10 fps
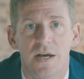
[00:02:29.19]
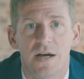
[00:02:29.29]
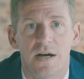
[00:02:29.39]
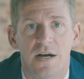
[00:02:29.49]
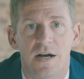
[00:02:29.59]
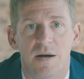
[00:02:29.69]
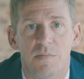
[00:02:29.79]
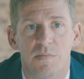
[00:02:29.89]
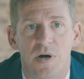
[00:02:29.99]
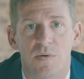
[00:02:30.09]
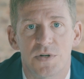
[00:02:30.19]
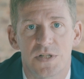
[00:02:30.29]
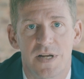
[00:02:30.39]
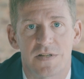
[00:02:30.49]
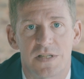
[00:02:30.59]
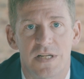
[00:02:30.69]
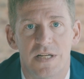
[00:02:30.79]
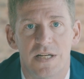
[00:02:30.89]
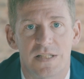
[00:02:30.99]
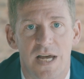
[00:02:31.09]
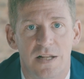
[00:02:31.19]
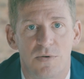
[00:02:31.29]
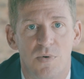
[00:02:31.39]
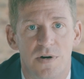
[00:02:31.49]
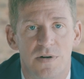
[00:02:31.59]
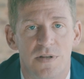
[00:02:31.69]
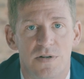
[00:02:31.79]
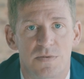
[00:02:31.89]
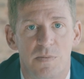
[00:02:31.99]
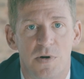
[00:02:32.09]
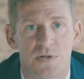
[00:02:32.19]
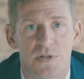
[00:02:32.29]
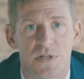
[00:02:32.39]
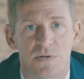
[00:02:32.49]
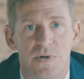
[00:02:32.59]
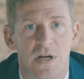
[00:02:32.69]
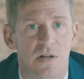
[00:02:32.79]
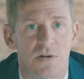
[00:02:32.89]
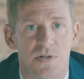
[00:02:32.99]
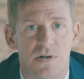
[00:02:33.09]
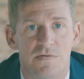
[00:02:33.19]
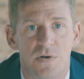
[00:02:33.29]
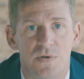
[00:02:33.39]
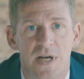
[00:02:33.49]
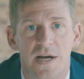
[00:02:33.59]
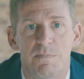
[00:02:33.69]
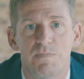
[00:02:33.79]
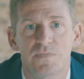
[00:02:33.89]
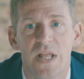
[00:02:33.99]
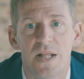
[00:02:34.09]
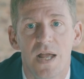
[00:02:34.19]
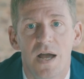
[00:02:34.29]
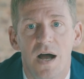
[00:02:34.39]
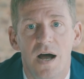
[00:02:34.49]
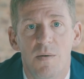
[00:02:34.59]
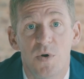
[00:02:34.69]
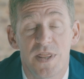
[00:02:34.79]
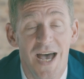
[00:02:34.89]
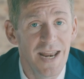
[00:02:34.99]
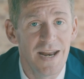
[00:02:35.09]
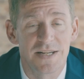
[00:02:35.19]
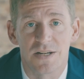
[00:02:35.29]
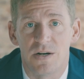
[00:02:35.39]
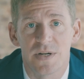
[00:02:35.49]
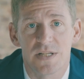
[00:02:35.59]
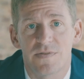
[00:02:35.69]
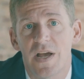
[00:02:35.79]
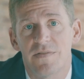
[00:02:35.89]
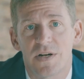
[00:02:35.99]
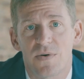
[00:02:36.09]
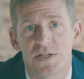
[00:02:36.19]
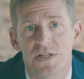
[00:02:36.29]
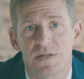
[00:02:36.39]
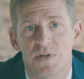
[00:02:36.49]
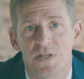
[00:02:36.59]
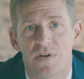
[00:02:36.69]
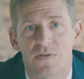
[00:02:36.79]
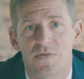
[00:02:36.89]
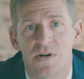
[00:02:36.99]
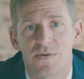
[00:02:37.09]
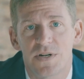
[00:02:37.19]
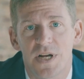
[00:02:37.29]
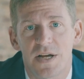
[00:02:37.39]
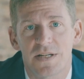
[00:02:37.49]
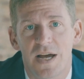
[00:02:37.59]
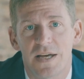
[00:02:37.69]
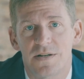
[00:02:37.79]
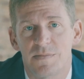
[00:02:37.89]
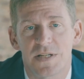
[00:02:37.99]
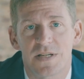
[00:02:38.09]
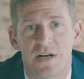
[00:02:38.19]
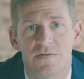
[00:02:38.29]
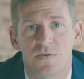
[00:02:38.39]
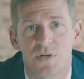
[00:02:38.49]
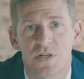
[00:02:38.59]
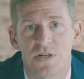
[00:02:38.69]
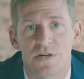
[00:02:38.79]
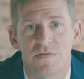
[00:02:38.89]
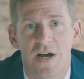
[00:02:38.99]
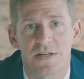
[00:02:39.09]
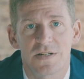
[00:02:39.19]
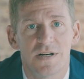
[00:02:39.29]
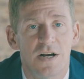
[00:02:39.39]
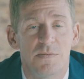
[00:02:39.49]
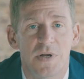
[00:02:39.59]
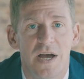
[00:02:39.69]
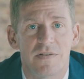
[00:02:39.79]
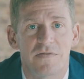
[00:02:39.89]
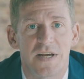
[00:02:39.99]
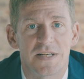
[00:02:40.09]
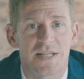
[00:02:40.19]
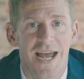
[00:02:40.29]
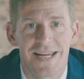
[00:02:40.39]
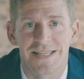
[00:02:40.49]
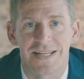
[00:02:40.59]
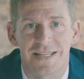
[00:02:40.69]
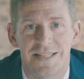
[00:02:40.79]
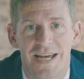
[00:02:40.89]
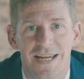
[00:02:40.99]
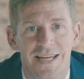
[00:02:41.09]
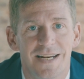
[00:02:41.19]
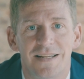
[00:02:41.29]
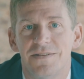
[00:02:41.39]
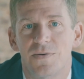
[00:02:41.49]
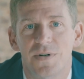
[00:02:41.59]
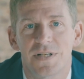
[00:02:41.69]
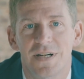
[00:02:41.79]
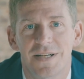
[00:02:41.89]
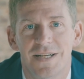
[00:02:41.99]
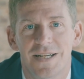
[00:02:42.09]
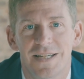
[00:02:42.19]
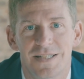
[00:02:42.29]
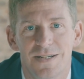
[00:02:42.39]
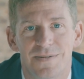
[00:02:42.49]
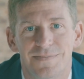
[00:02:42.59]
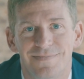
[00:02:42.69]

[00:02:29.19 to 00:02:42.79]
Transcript: But we'll just have to see exactly what are in those proposals as we get closer to vote time. With that, as always, if you have any questions, please feel free to reach out to either to myself or to your advisor. I hope you have a fantastic day, and I look forward to talking to you again soon.